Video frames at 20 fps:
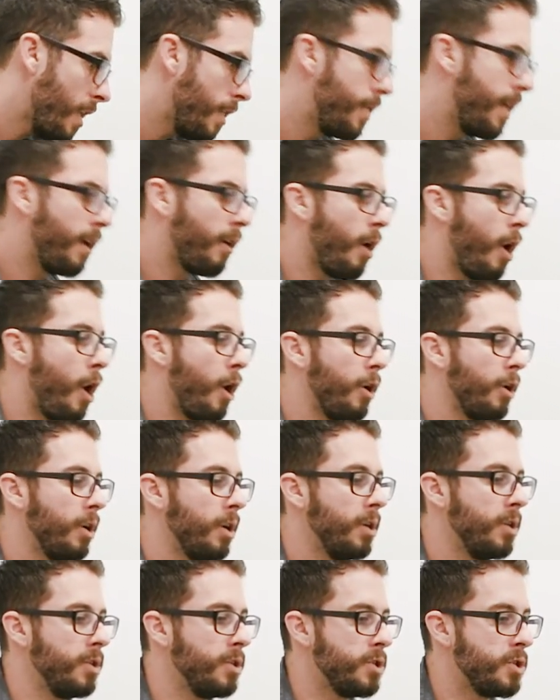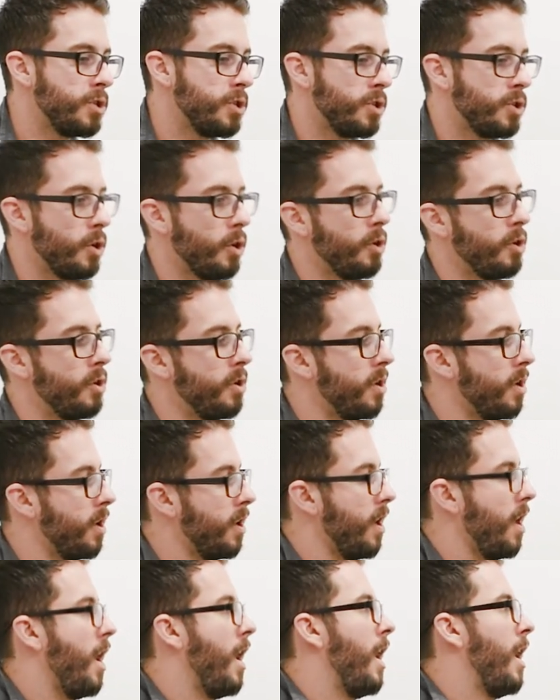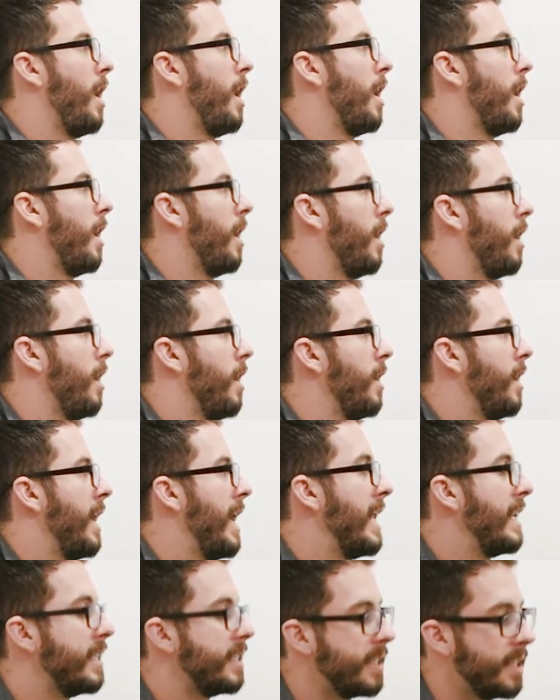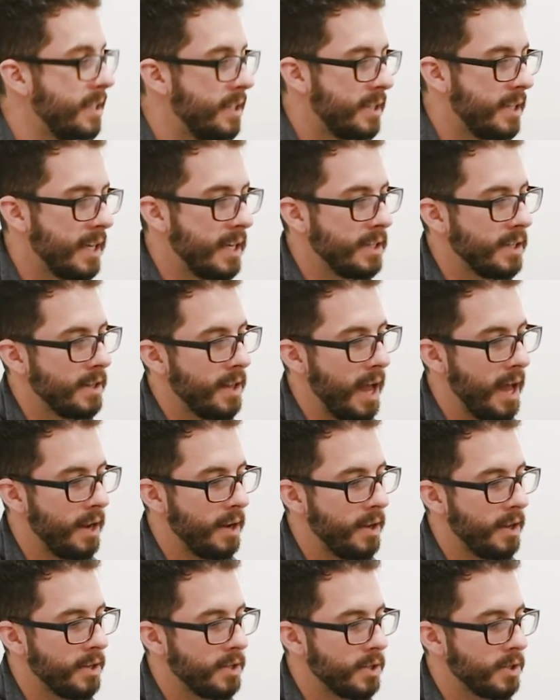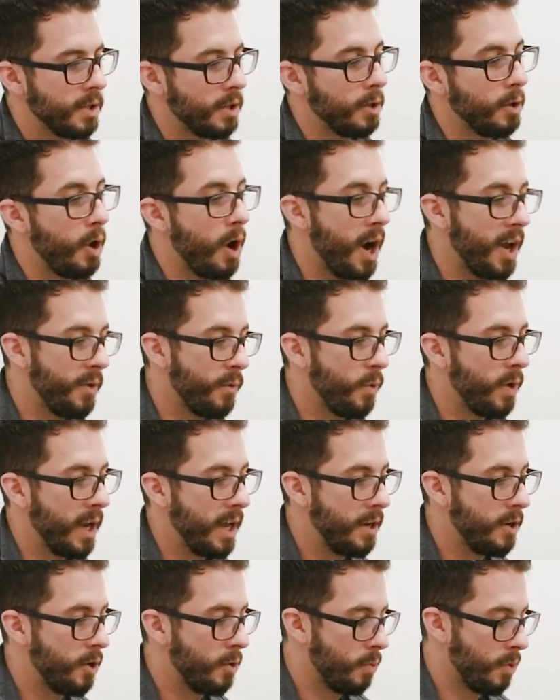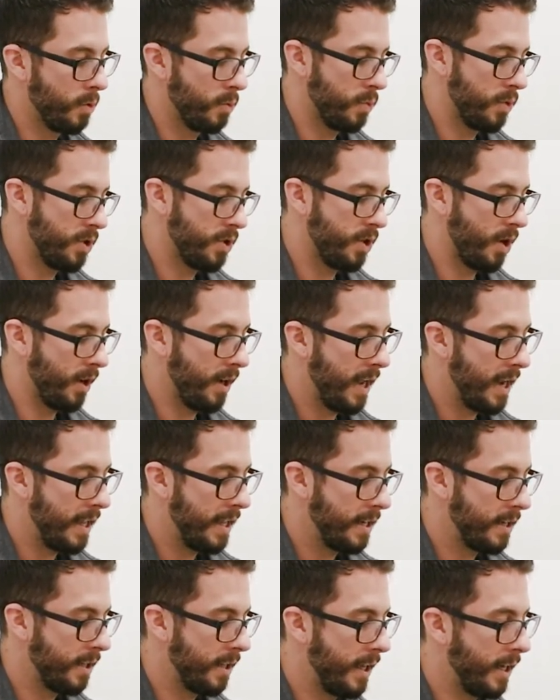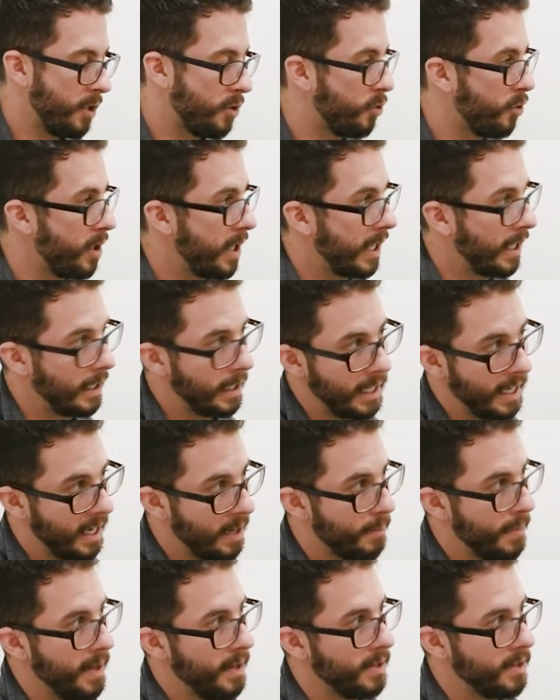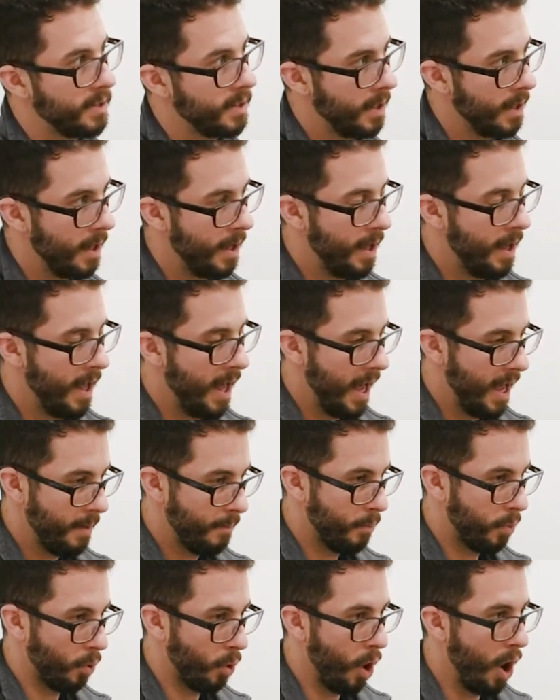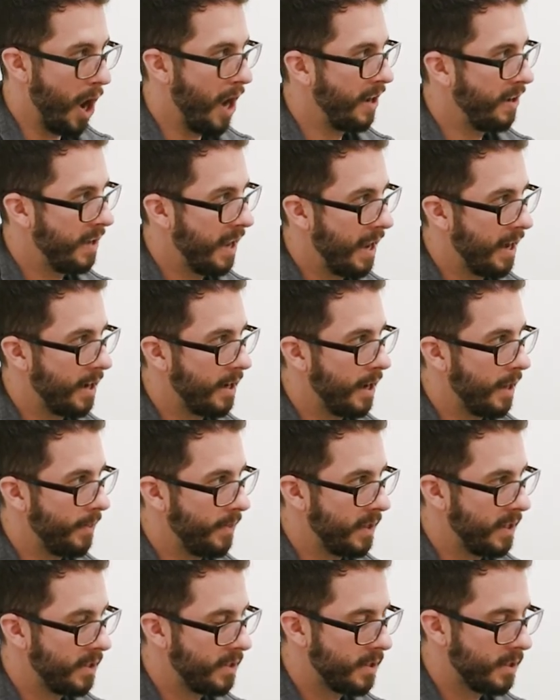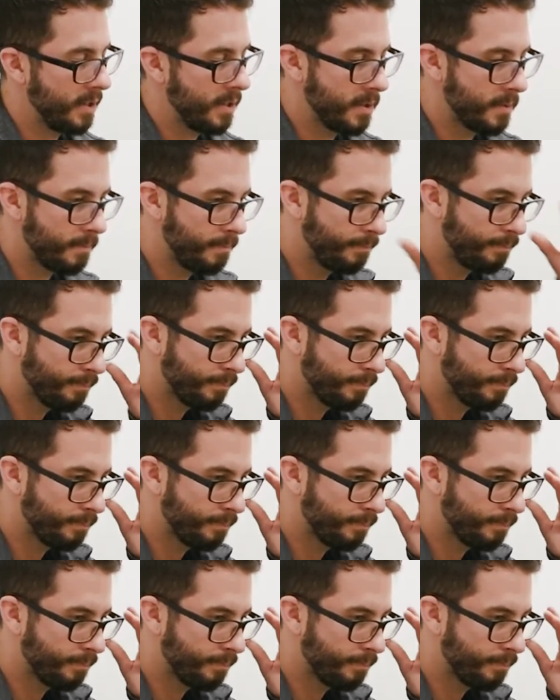there are certain uh, instances, and, and this is a lot of what I do when we start getting into like treating ligaments and broad tendon entheses